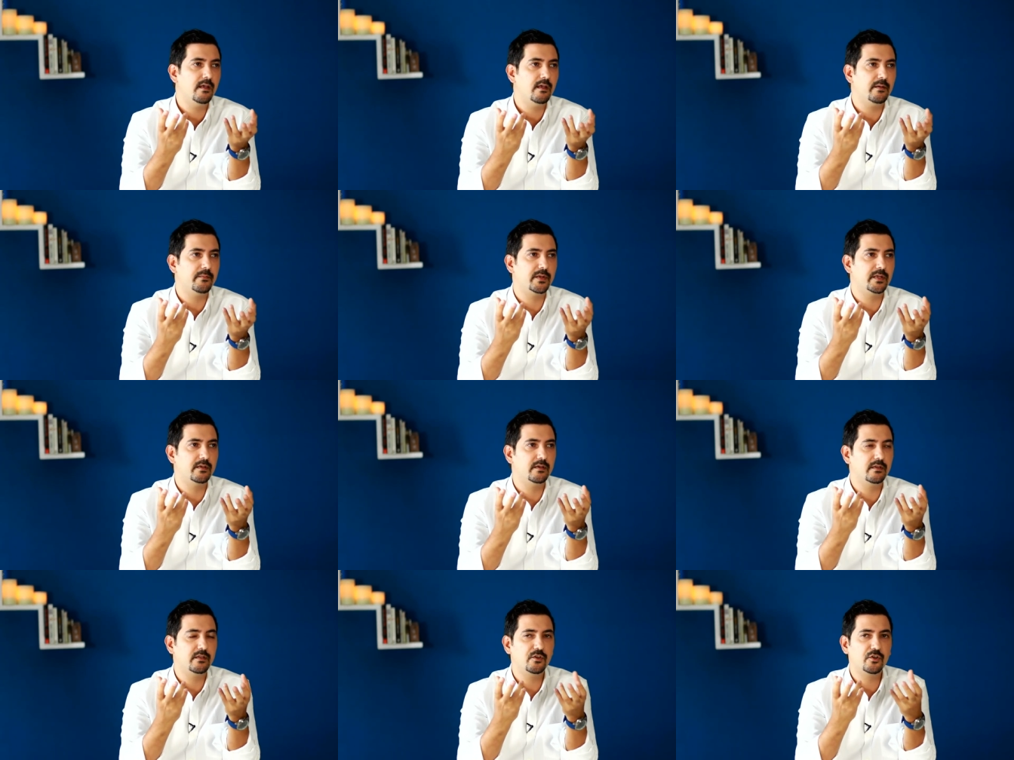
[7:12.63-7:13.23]
I
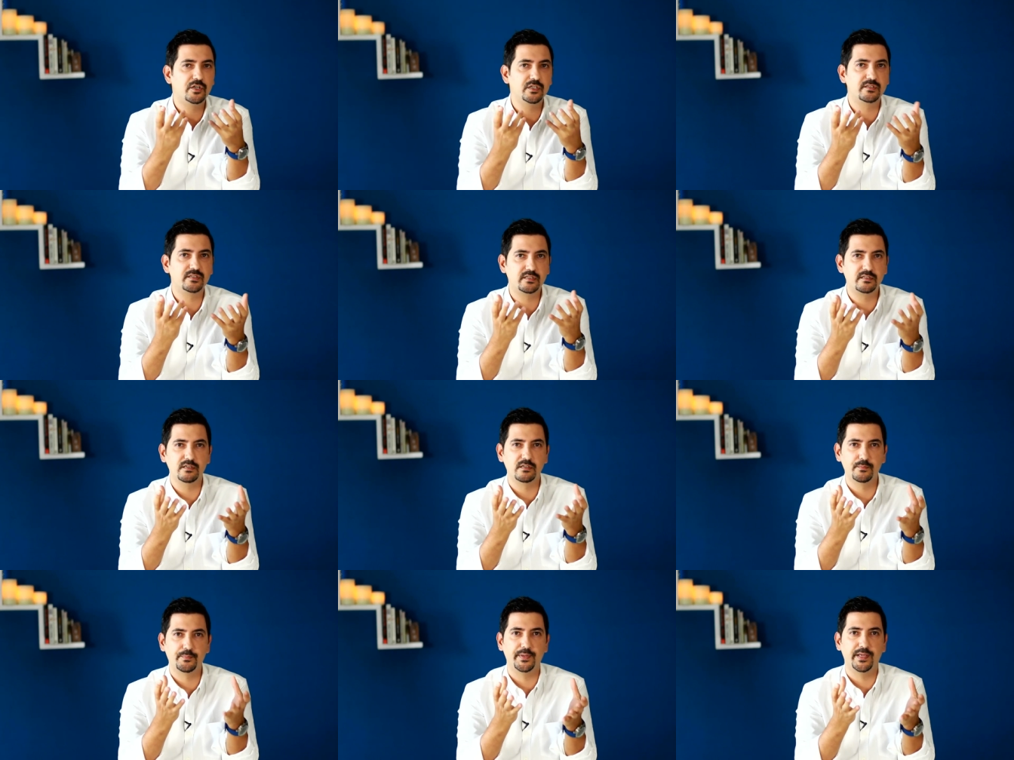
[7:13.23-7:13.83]
mean, you can
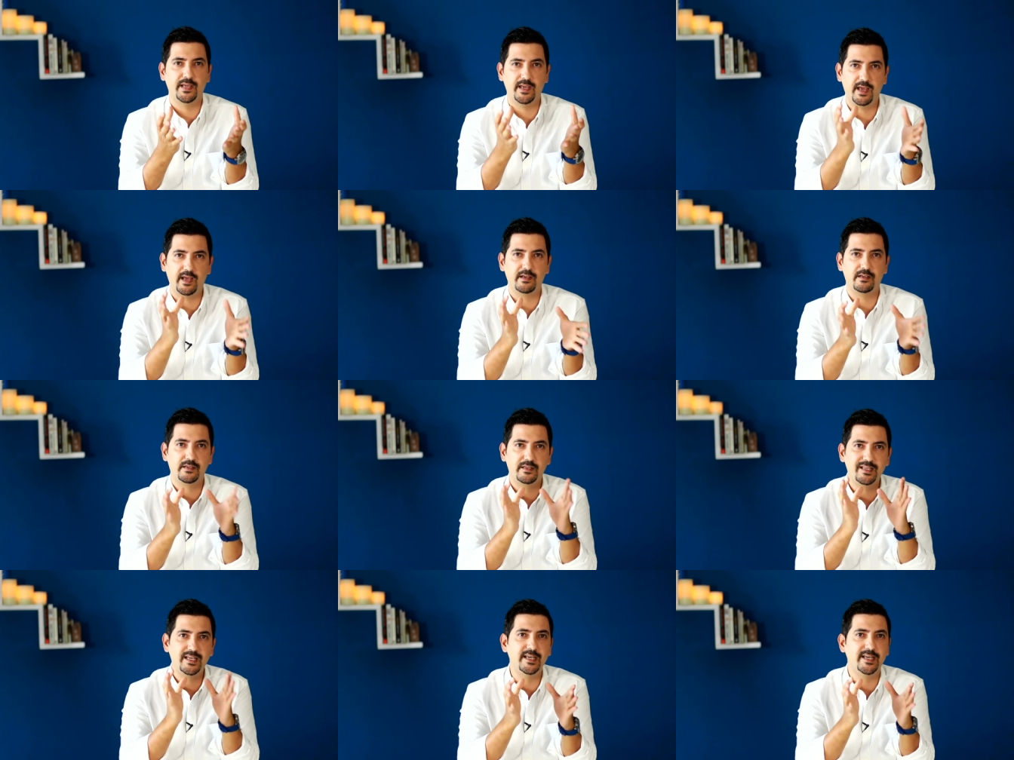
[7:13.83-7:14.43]
still be
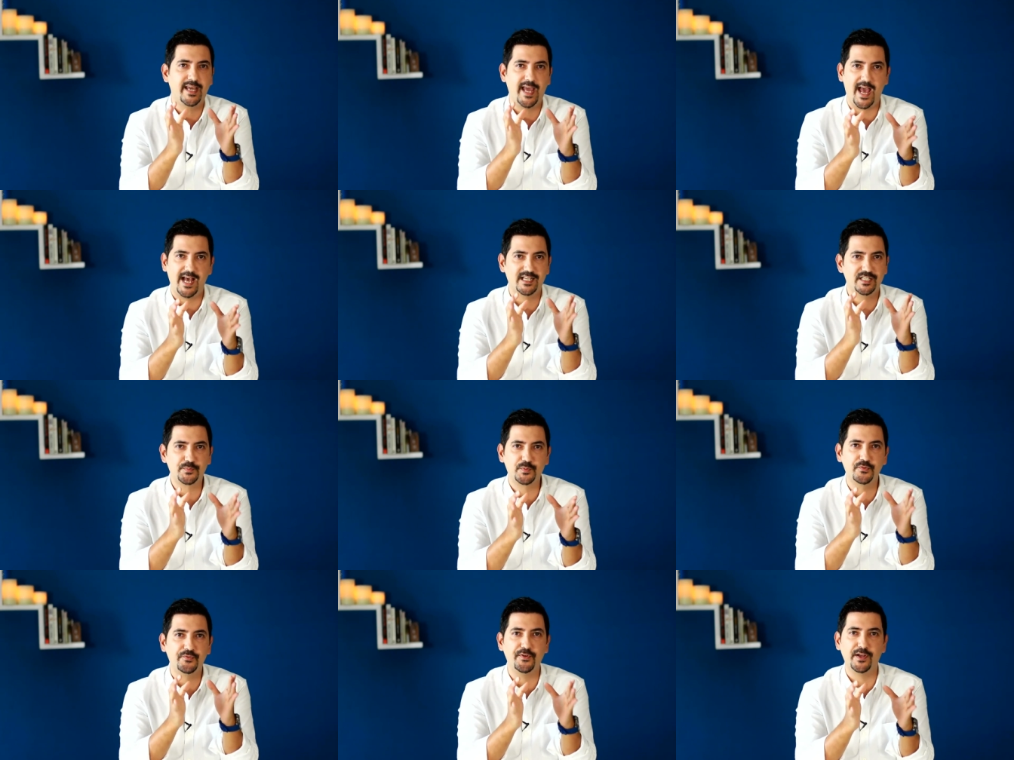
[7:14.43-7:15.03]
a
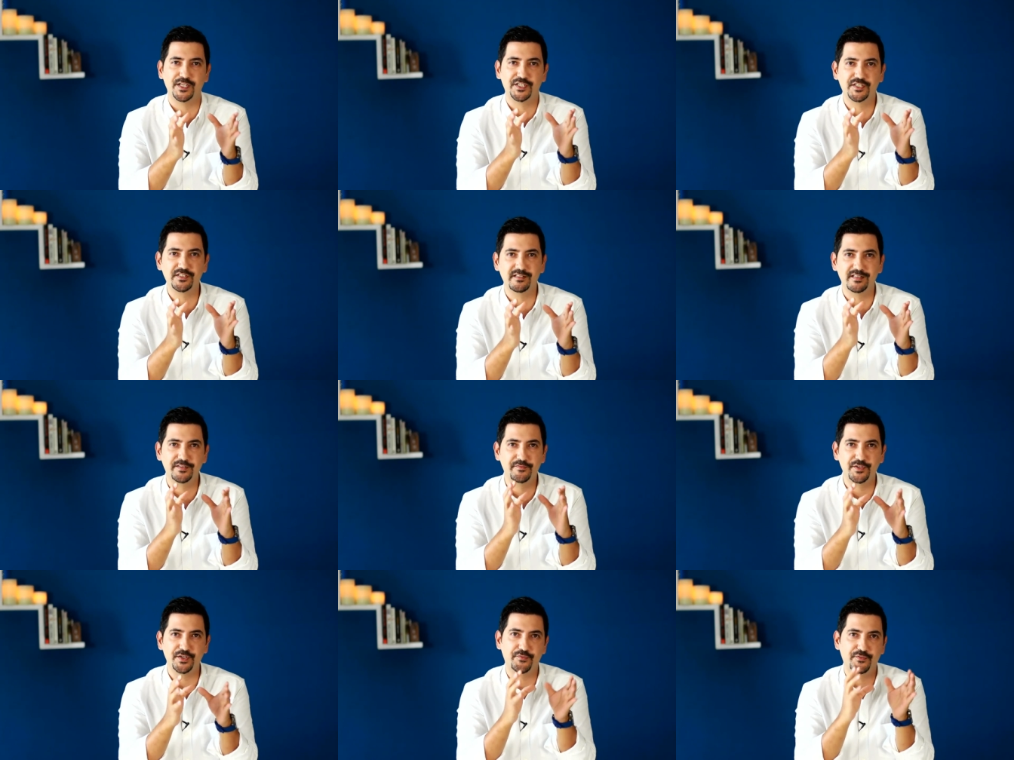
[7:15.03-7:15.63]
kick-ass
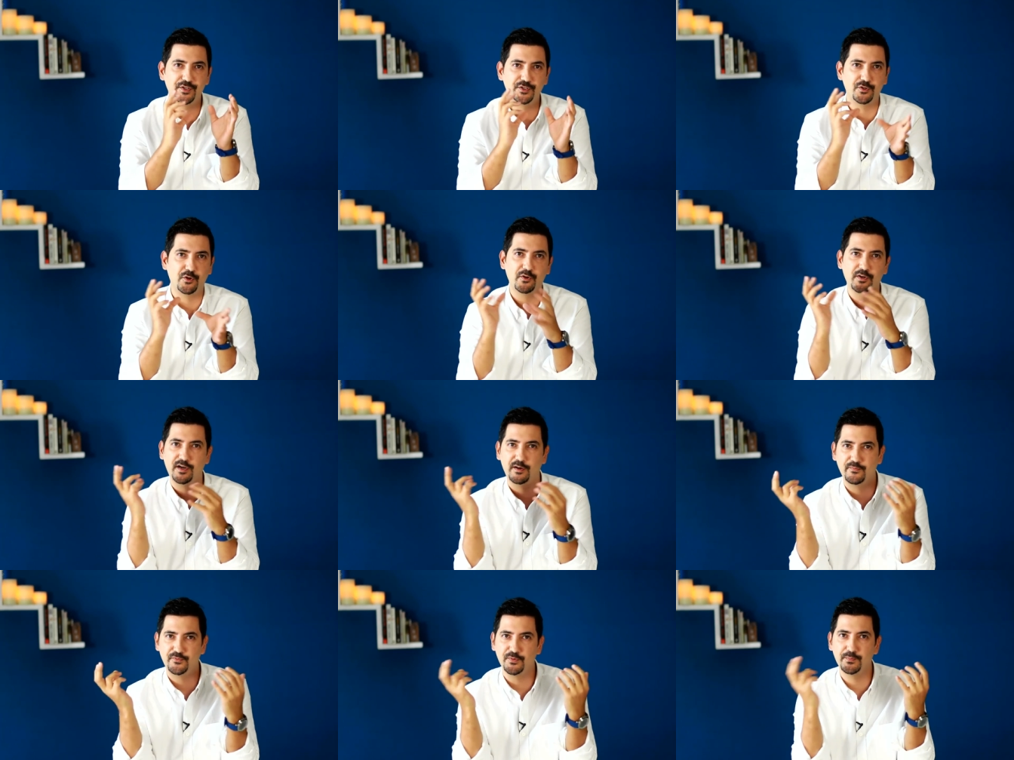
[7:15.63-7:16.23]
professional even if you
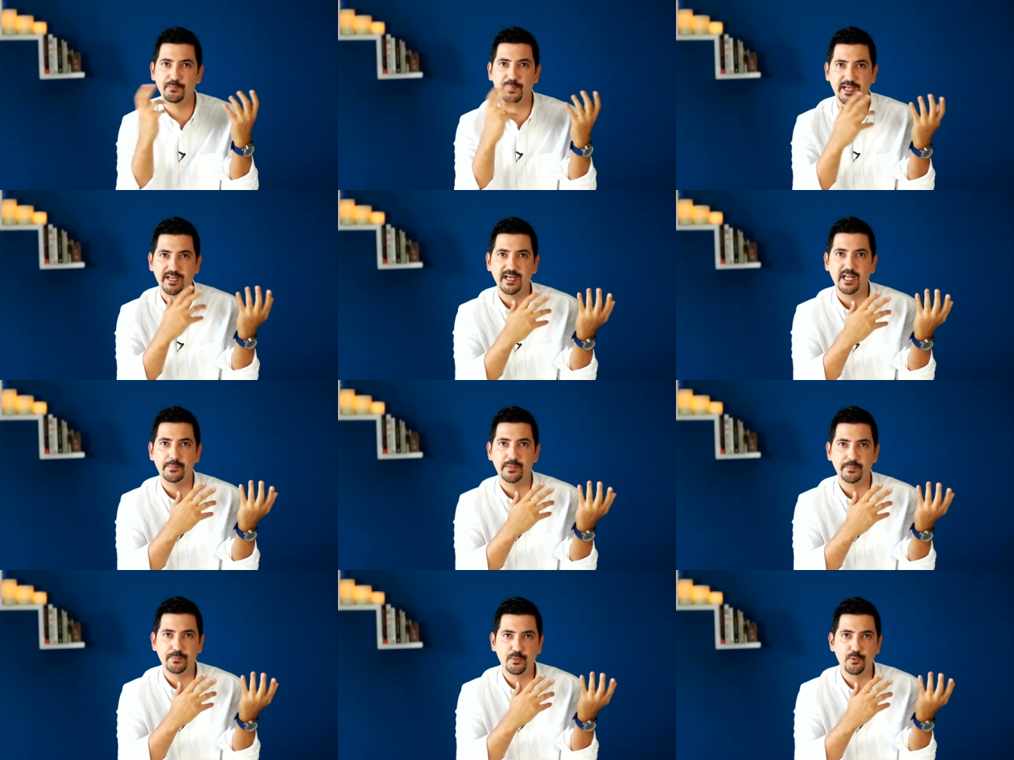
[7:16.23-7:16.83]
don't come from
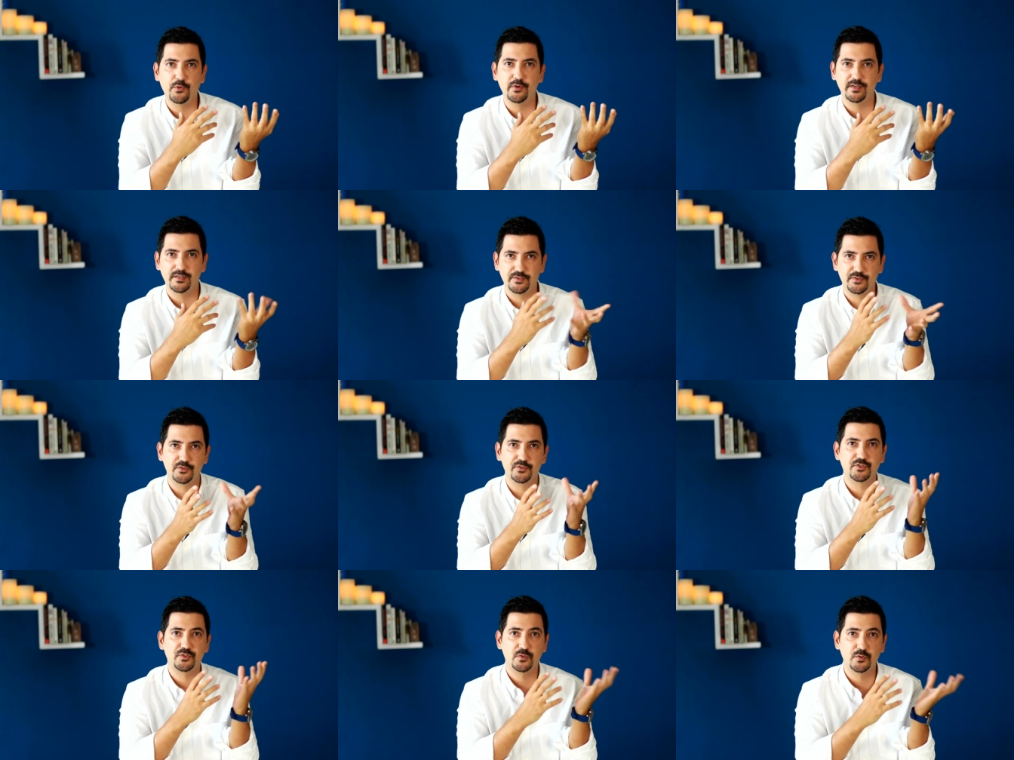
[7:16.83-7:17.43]
big-name
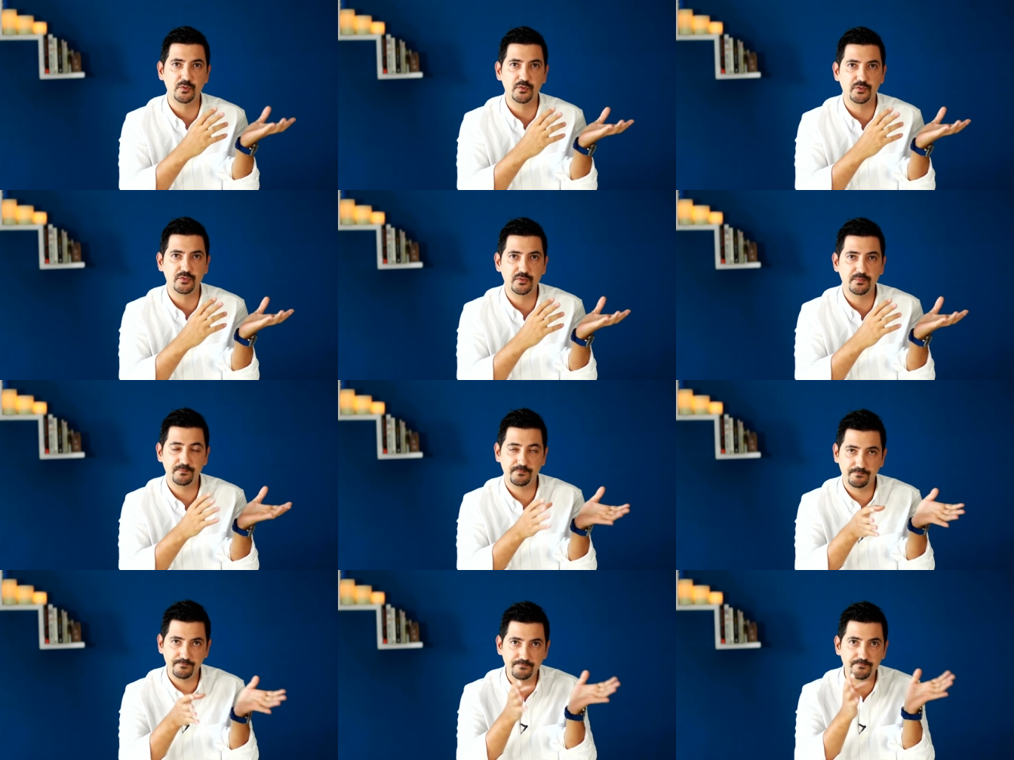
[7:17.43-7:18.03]
employers or
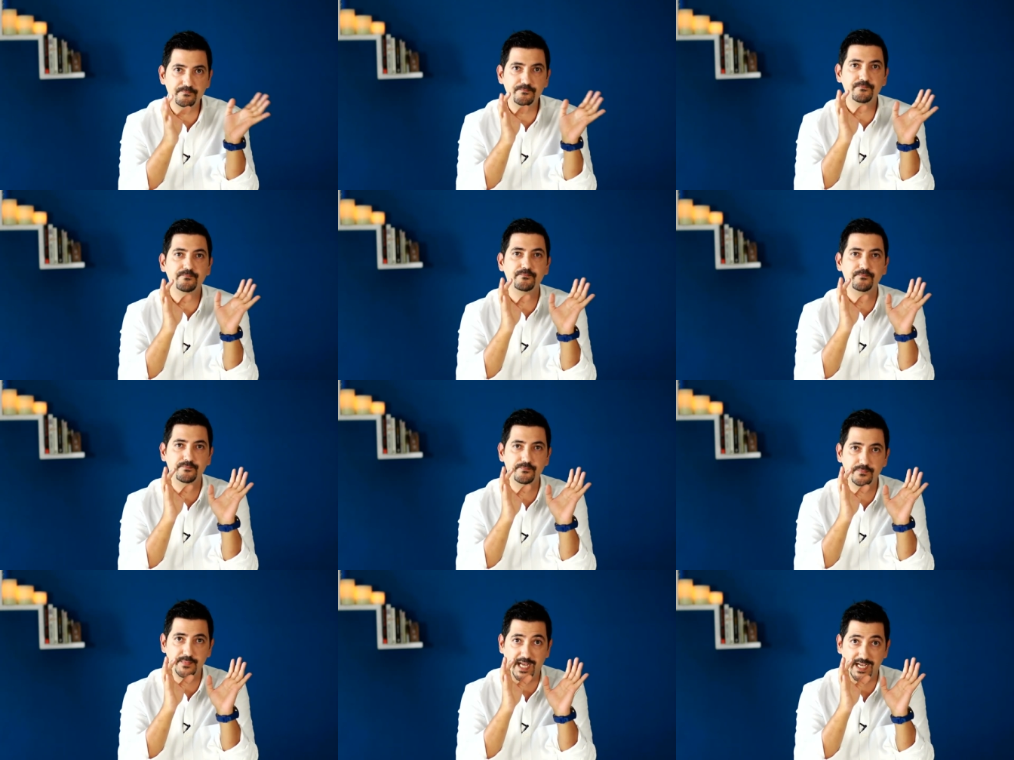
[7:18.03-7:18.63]
schools.
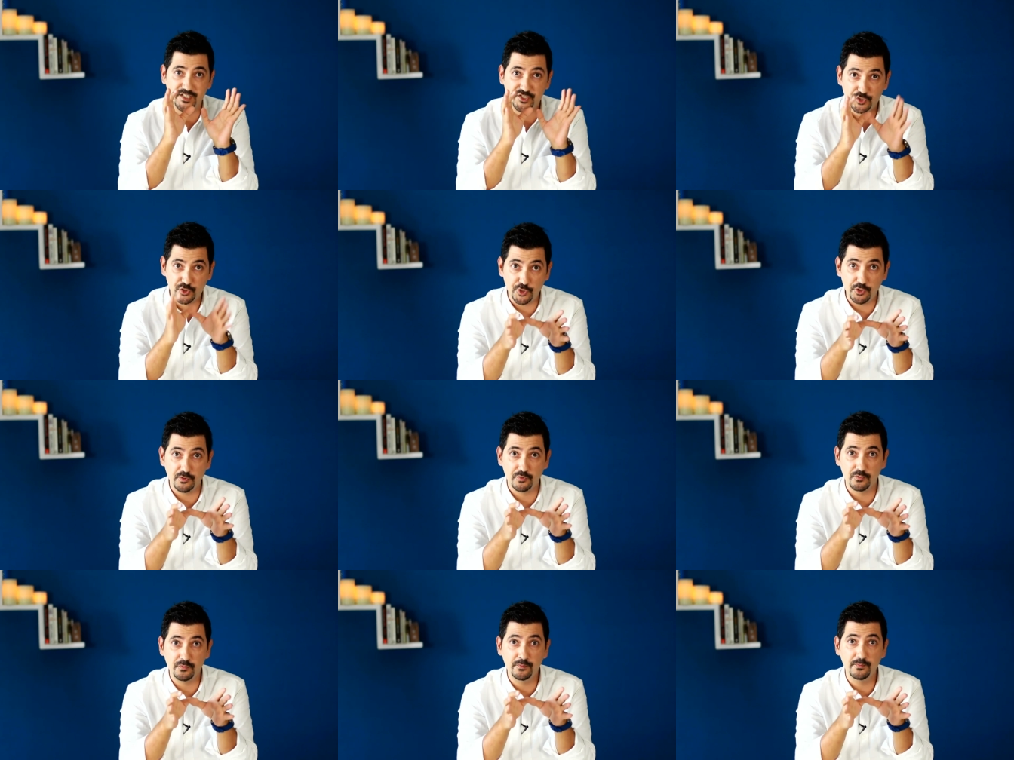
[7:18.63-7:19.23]
That's
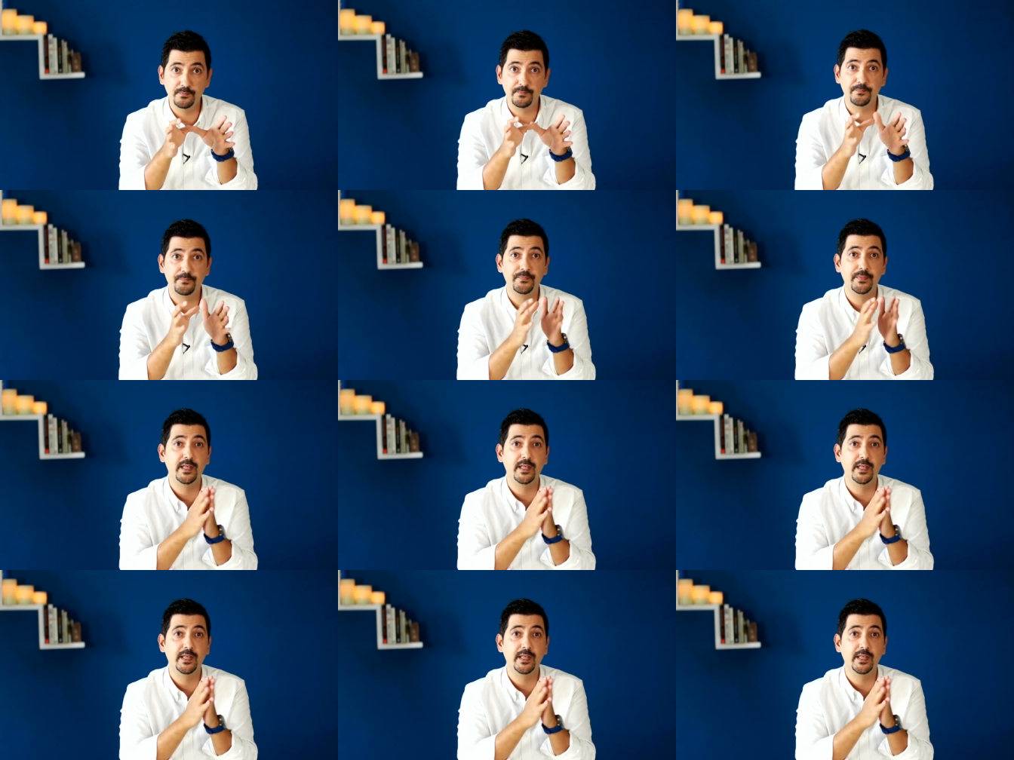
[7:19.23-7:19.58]
true.